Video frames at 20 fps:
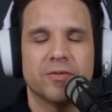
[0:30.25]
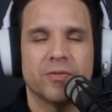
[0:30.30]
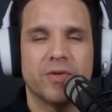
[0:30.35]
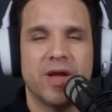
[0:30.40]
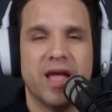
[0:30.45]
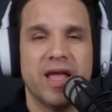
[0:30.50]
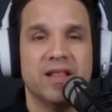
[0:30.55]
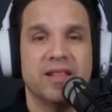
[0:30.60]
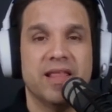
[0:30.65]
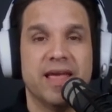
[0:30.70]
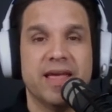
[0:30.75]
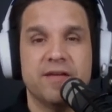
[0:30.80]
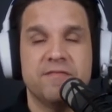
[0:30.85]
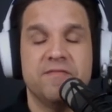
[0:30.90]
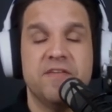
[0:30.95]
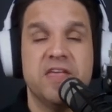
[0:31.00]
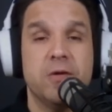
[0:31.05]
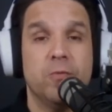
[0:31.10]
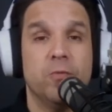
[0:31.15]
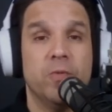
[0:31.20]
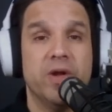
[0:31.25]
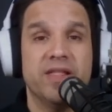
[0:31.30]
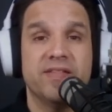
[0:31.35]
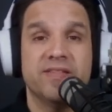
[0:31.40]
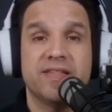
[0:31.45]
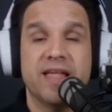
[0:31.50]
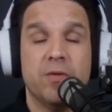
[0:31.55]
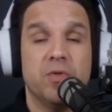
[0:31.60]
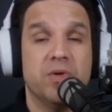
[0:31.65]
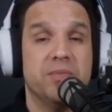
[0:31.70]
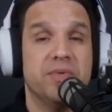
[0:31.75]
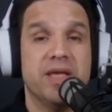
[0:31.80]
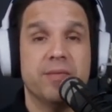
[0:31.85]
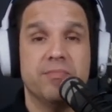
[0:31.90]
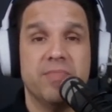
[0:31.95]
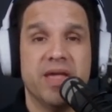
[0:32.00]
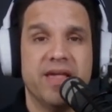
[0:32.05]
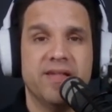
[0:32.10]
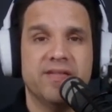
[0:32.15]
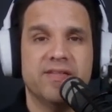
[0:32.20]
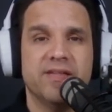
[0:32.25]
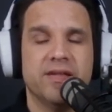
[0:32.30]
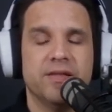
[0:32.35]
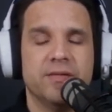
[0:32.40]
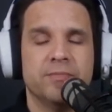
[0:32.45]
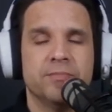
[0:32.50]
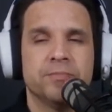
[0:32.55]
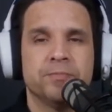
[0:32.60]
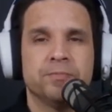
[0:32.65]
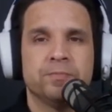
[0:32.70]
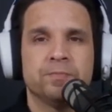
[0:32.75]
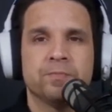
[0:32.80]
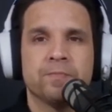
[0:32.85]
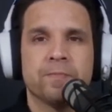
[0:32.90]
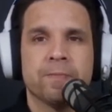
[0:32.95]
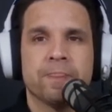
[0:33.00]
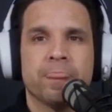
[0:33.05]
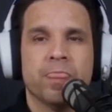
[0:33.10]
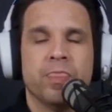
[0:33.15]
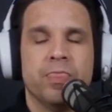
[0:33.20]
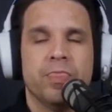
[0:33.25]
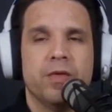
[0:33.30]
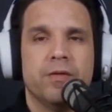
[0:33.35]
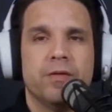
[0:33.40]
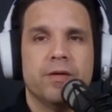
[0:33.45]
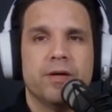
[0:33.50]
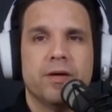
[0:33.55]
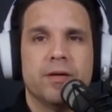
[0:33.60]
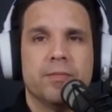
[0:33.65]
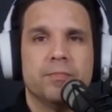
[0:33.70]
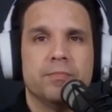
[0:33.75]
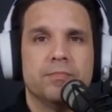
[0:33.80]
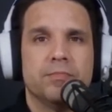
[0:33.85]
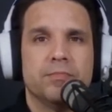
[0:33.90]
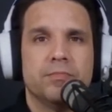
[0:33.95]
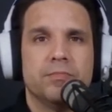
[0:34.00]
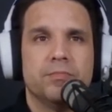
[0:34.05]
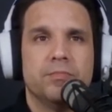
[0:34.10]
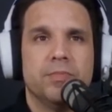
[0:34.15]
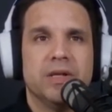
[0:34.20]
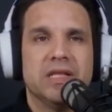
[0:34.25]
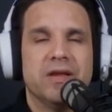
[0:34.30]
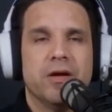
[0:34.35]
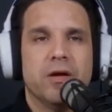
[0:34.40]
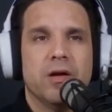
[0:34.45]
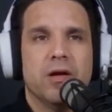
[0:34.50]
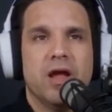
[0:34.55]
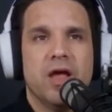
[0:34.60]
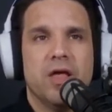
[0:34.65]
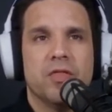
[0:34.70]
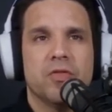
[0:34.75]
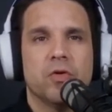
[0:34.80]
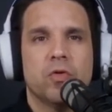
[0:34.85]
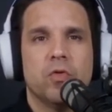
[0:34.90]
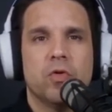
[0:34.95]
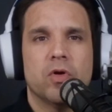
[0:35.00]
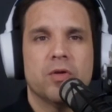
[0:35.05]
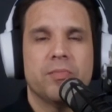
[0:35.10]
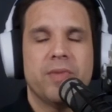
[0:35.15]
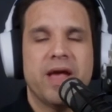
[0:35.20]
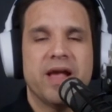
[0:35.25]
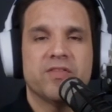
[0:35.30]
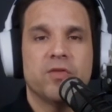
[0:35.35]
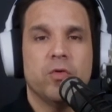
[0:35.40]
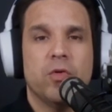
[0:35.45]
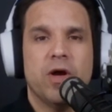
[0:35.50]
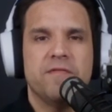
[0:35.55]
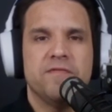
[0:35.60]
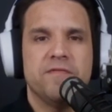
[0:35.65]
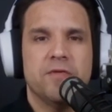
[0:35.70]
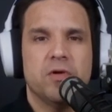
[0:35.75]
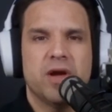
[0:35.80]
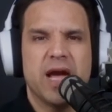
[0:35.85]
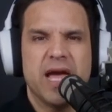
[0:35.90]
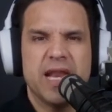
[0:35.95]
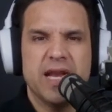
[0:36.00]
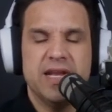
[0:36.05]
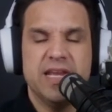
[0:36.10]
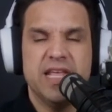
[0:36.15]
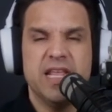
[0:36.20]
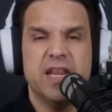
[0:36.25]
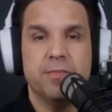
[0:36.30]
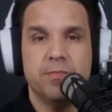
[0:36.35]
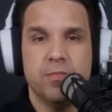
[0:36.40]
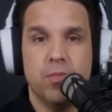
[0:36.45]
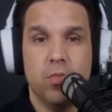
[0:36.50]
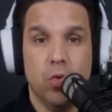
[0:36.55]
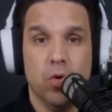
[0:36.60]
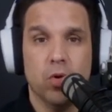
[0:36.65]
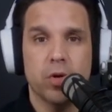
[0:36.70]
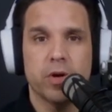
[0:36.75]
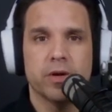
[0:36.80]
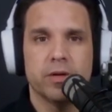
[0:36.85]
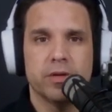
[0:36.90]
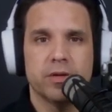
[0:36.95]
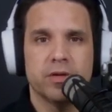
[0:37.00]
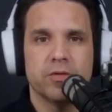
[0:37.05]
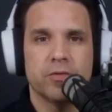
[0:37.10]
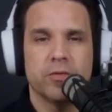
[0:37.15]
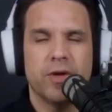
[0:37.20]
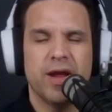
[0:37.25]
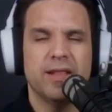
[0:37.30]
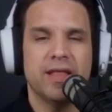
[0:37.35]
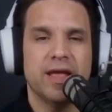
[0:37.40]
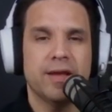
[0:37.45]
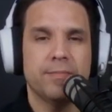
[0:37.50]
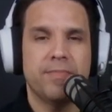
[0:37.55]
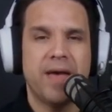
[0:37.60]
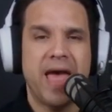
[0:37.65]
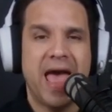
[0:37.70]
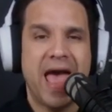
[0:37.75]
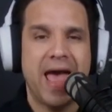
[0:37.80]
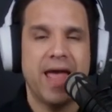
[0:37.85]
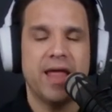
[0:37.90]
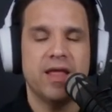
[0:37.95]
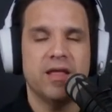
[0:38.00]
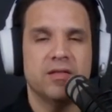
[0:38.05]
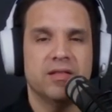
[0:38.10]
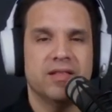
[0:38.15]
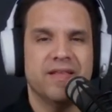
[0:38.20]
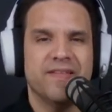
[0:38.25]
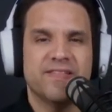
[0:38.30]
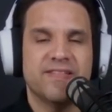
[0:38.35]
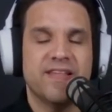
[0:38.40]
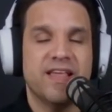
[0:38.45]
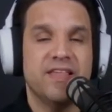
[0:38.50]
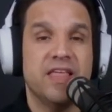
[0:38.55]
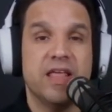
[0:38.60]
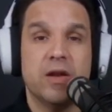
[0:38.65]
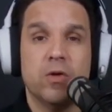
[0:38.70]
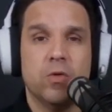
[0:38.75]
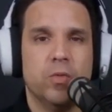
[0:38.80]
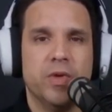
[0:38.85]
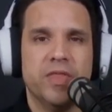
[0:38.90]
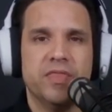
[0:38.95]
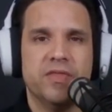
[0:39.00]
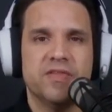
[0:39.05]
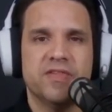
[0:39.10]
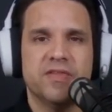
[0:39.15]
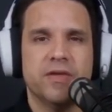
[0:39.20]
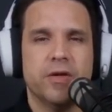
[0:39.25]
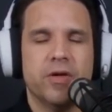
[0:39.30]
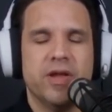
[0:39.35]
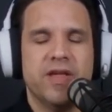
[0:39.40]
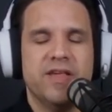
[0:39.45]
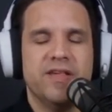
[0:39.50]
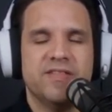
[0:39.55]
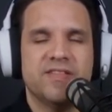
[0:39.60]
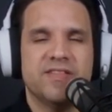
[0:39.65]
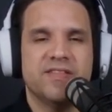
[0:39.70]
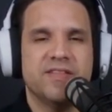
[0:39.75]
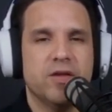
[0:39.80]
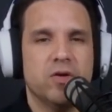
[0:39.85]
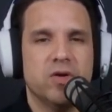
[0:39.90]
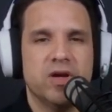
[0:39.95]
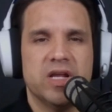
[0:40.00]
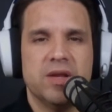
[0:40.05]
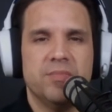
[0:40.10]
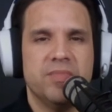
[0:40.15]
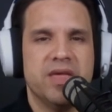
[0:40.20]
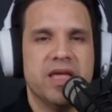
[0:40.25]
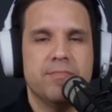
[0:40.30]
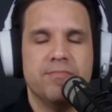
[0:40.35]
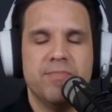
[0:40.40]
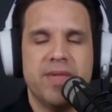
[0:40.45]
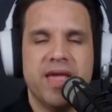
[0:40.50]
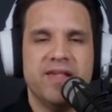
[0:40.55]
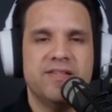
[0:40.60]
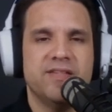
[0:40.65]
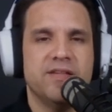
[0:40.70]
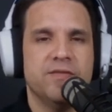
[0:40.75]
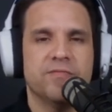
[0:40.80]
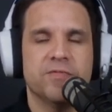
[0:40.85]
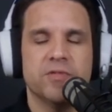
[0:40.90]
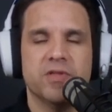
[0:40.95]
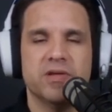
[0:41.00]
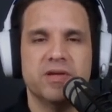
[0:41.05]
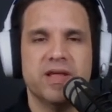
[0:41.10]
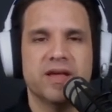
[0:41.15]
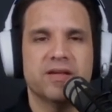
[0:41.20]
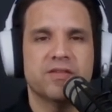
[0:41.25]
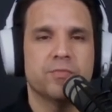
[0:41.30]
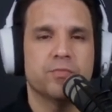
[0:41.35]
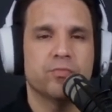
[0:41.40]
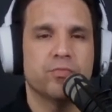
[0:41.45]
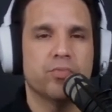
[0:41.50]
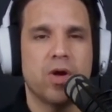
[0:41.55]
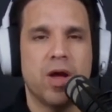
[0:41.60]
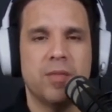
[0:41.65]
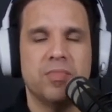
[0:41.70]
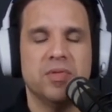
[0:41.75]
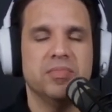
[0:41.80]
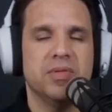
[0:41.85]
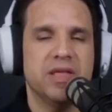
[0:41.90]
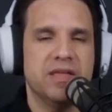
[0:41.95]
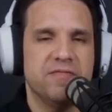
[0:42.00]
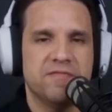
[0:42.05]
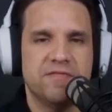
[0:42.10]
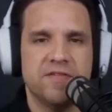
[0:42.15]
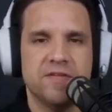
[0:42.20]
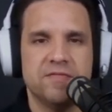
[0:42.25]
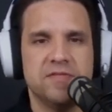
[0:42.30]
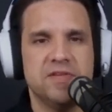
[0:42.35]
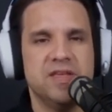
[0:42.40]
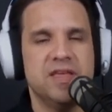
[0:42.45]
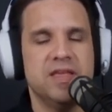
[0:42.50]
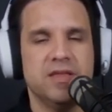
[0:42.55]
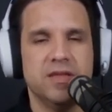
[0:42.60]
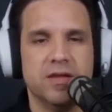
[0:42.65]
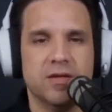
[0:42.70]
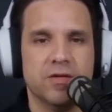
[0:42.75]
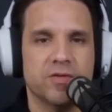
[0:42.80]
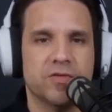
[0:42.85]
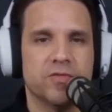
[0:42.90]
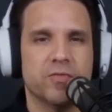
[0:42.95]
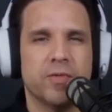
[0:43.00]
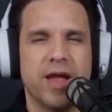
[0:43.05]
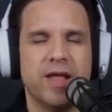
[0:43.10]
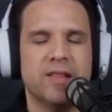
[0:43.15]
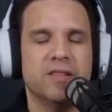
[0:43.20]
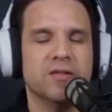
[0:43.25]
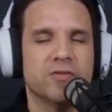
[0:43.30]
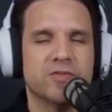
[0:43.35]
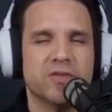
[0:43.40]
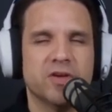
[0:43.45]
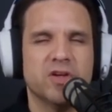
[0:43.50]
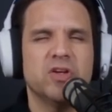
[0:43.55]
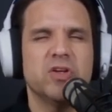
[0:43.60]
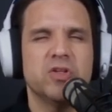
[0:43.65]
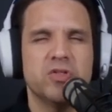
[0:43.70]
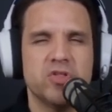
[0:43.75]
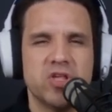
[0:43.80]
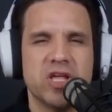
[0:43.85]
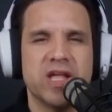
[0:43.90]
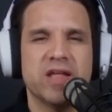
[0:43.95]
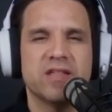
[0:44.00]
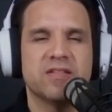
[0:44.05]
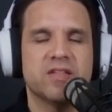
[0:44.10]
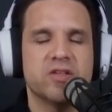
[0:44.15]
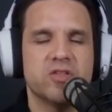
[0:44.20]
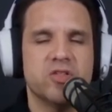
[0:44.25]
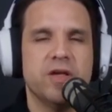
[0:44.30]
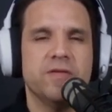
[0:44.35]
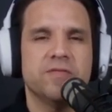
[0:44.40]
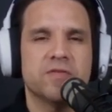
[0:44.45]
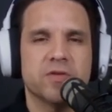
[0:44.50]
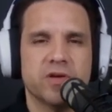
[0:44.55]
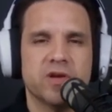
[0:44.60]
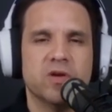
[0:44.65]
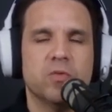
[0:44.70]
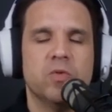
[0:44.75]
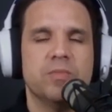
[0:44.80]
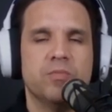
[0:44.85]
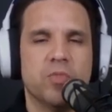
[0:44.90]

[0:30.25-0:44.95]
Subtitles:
right? Like, if he wins, that would be amazing. But there are other quarterbacks who I feel kind of need it more, right? Like Pat, let's say they don't win this year. He's still going to be amazing for the next probably 15 years, right? And there's a good chance the Chiefs are going to win